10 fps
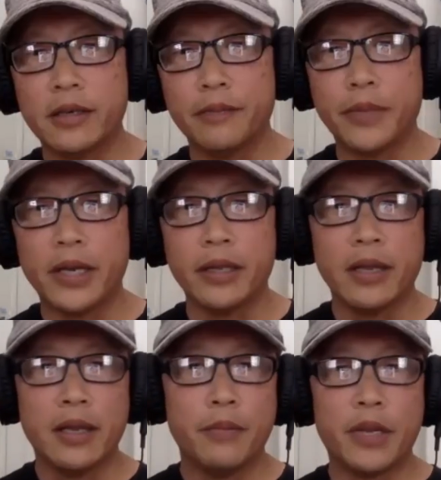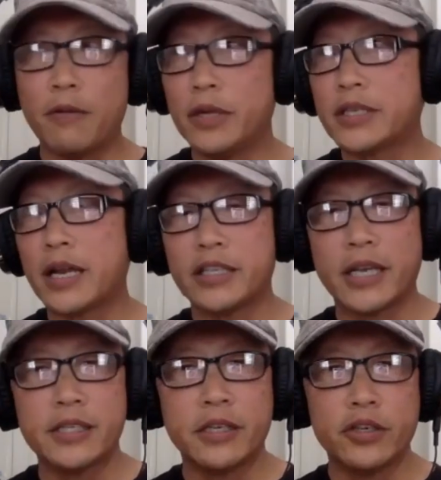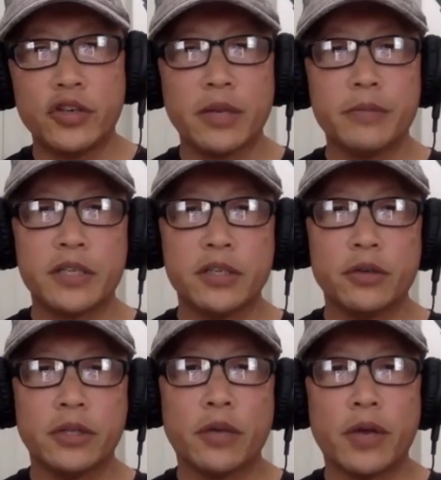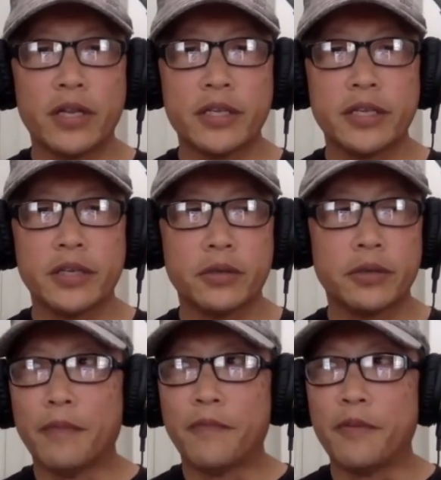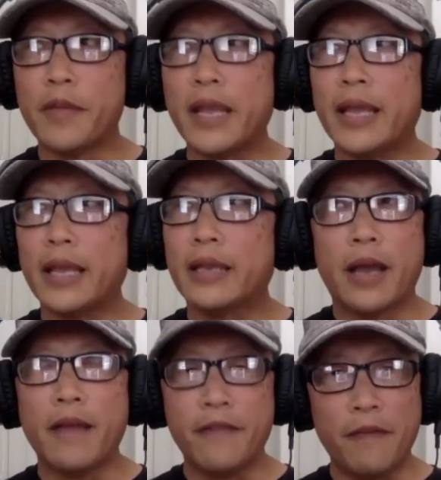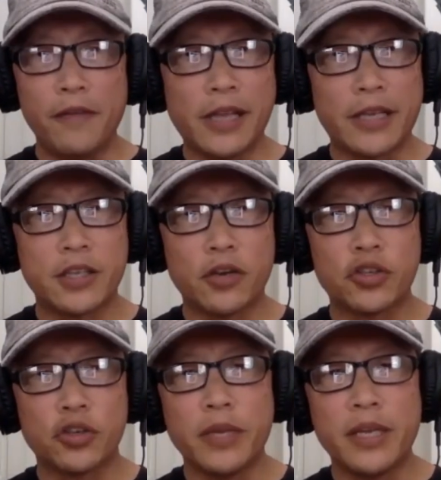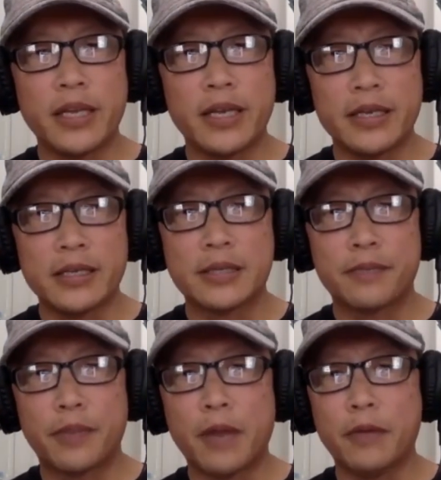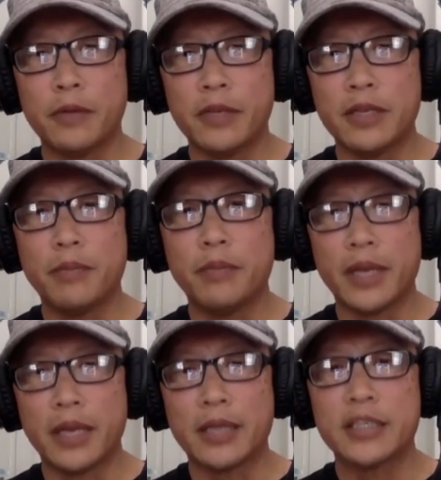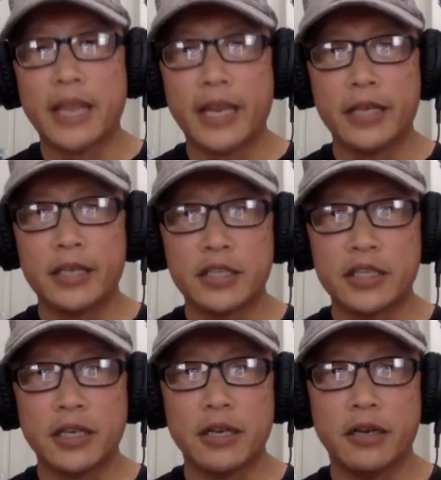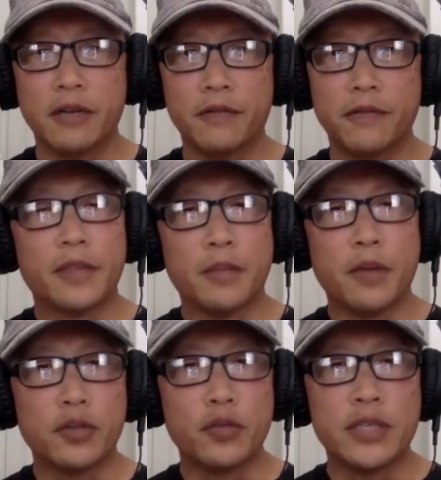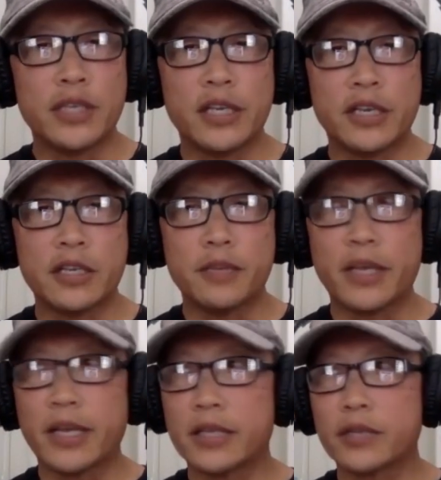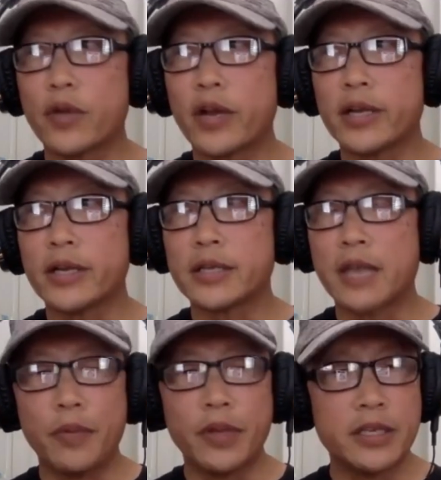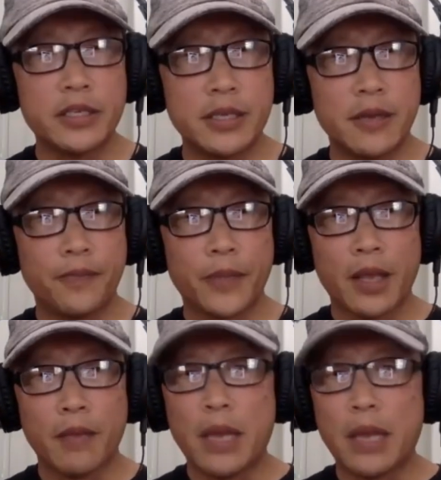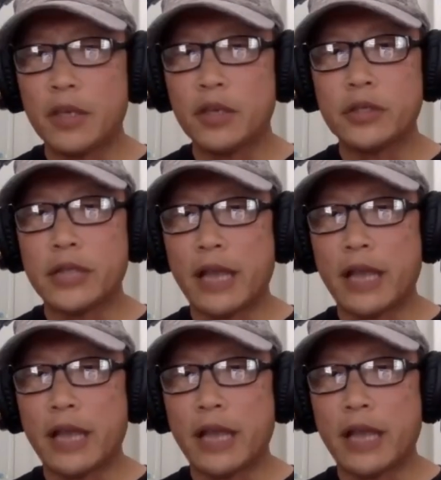right. but but everybody's got to chase their dreams and do what they want to do. For me, I, feel like social media is probably the big change of the most recent years because whereas companies maybe used to